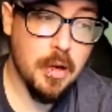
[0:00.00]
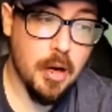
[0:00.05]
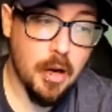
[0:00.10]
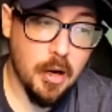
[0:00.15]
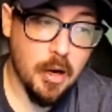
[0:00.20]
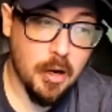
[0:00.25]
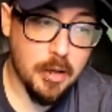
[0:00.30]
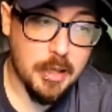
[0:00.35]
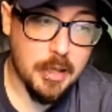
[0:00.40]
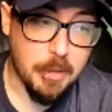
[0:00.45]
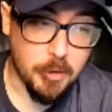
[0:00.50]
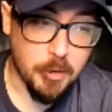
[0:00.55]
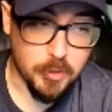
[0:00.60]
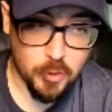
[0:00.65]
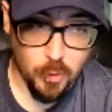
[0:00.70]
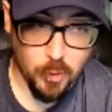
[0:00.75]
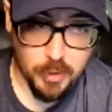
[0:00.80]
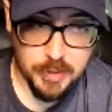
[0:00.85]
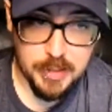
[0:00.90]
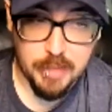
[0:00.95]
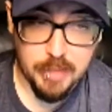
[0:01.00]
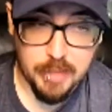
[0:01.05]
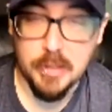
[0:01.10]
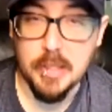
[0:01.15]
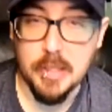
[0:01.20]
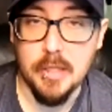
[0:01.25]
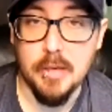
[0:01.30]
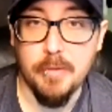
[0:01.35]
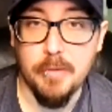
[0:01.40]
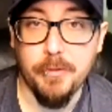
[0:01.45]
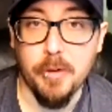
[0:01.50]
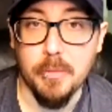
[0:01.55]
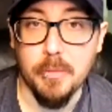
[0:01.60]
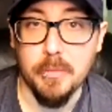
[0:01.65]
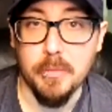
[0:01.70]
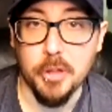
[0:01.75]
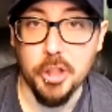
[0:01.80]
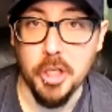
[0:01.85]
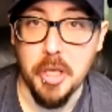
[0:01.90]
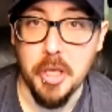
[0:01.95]
Came out in 2017 from
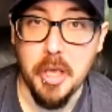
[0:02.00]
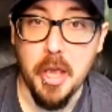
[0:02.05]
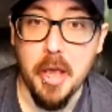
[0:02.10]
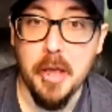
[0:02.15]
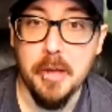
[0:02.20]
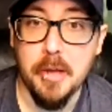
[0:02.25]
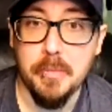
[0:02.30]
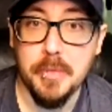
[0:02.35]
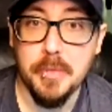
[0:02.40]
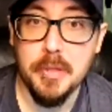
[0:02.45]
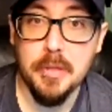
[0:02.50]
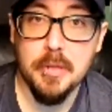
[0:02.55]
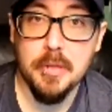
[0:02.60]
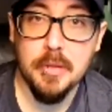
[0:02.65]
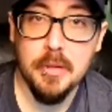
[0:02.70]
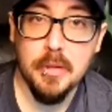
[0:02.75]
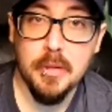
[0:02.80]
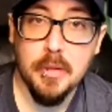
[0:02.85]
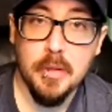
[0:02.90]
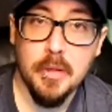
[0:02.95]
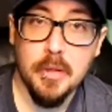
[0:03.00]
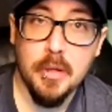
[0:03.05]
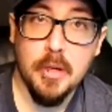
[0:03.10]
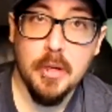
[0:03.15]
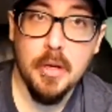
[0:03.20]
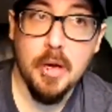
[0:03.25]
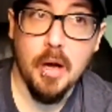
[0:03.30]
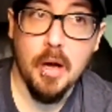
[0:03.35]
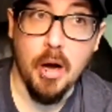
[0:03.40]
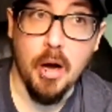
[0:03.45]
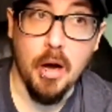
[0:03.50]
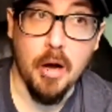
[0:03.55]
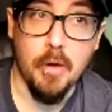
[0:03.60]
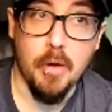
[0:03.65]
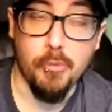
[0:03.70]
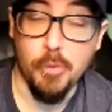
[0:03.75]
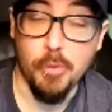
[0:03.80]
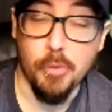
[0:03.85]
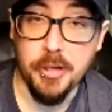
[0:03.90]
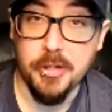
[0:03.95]
Machine Games.
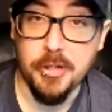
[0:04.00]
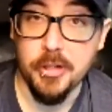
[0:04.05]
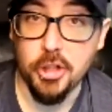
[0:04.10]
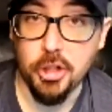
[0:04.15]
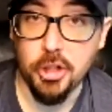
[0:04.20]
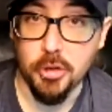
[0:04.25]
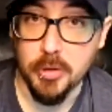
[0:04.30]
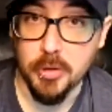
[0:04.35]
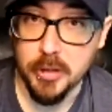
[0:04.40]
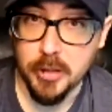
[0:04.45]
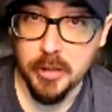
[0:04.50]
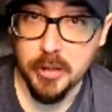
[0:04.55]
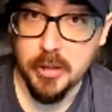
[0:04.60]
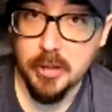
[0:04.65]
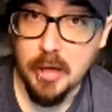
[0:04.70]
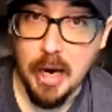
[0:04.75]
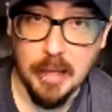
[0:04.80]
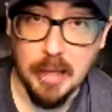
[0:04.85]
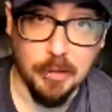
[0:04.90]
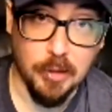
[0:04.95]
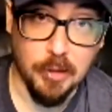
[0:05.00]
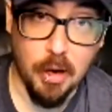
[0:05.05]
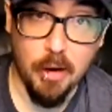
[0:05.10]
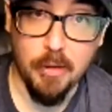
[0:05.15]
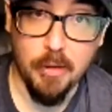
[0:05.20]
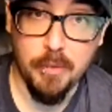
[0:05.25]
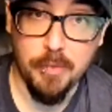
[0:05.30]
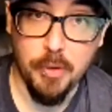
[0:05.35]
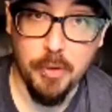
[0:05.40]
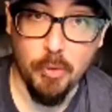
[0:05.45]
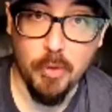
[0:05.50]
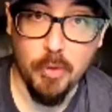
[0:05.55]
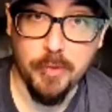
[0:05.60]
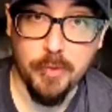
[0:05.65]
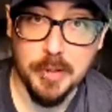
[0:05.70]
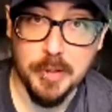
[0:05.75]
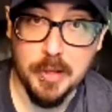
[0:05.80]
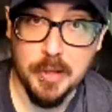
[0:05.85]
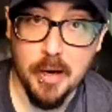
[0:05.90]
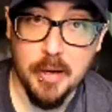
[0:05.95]
Really good shooter. I love the
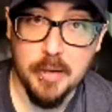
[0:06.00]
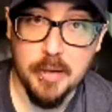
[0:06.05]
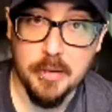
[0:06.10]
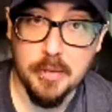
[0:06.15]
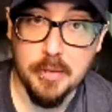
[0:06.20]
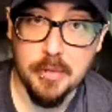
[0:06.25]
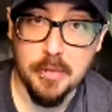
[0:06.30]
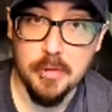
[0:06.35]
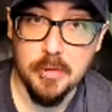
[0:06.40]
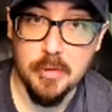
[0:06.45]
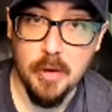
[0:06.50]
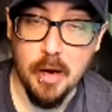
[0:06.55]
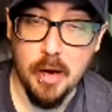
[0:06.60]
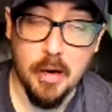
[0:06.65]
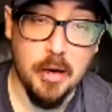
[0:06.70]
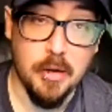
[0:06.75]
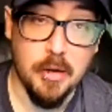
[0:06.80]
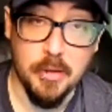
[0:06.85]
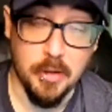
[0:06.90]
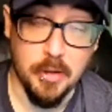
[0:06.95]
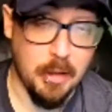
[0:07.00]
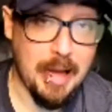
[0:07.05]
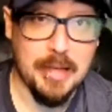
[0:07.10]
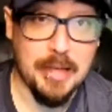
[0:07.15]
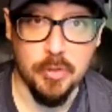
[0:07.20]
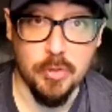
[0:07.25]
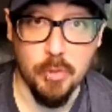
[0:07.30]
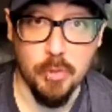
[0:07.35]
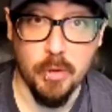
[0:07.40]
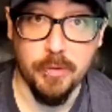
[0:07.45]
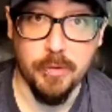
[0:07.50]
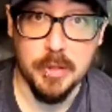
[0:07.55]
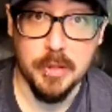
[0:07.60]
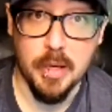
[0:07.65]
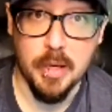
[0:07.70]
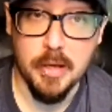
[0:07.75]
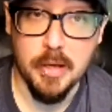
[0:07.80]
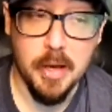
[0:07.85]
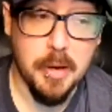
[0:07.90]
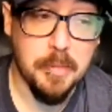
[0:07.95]
Wolfenstein, the last 2
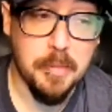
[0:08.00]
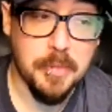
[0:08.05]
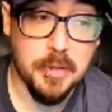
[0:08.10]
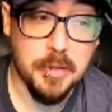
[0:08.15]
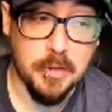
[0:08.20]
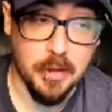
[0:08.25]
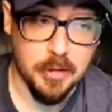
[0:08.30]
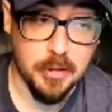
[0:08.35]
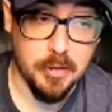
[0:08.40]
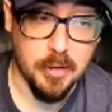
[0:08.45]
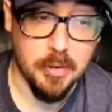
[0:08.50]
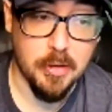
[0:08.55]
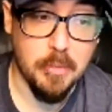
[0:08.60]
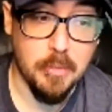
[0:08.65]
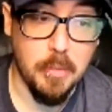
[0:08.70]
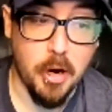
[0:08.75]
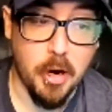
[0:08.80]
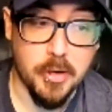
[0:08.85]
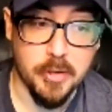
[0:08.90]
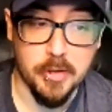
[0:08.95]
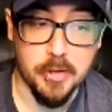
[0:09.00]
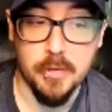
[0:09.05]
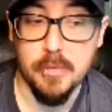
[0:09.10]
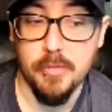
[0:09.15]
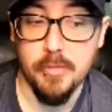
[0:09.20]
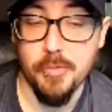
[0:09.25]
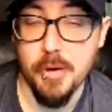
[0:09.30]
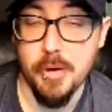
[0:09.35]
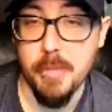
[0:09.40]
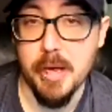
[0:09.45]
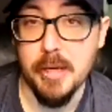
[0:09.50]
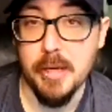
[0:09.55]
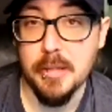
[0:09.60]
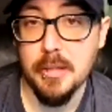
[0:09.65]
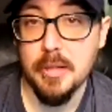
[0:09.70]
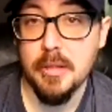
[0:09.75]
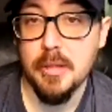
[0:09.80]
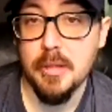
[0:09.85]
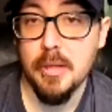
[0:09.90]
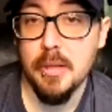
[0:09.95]
Wolfenstein games, like the modern
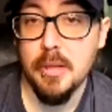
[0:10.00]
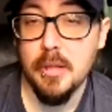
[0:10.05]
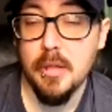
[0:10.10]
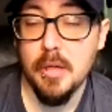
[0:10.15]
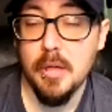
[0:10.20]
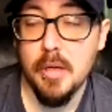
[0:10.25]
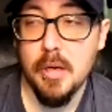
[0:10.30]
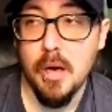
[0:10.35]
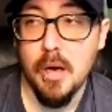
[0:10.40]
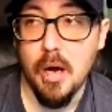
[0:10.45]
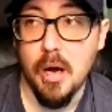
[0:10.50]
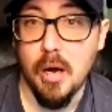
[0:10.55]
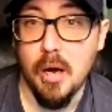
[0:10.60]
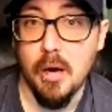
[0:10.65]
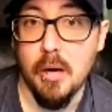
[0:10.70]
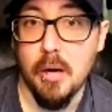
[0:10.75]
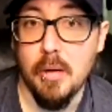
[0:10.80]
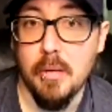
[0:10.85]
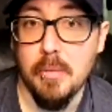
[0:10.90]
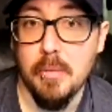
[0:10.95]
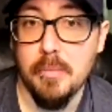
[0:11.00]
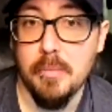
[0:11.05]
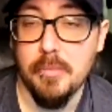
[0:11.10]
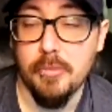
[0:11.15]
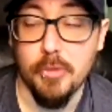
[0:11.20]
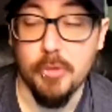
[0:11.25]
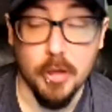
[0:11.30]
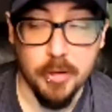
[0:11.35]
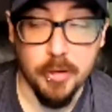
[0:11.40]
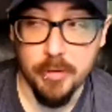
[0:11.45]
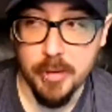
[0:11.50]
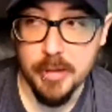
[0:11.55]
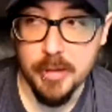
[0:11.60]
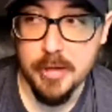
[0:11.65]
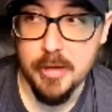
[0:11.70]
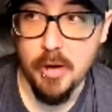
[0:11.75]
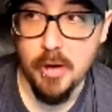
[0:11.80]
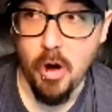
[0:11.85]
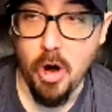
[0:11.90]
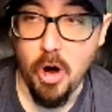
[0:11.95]
remakes. Really,
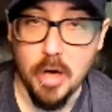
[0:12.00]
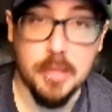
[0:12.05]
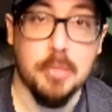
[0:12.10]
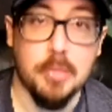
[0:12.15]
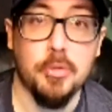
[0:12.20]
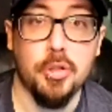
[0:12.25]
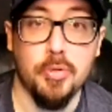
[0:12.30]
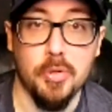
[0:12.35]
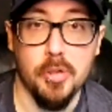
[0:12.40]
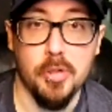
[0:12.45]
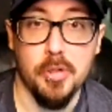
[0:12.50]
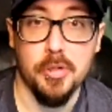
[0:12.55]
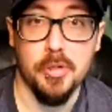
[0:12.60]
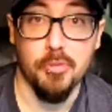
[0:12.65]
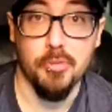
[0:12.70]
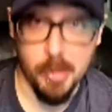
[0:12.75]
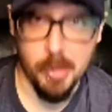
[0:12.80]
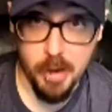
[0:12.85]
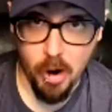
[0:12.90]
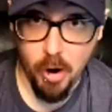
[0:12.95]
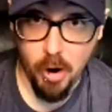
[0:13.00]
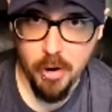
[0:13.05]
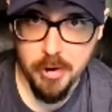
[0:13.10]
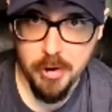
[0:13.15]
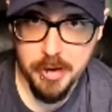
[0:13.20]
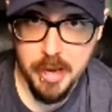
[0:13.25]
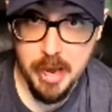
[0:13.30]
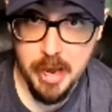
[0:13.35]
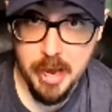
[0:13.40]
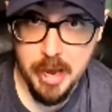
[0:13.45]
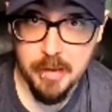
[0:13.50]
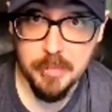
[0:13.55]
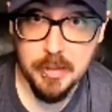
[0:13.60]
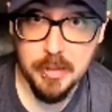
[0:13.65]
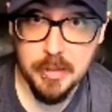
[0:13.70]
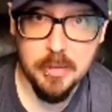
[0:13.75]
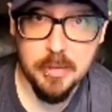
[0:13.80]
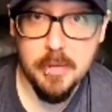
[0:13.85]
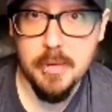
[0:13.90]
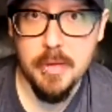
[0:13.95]
really awesome shooters, really hard
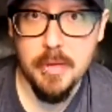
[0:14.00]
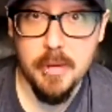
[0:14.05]
games.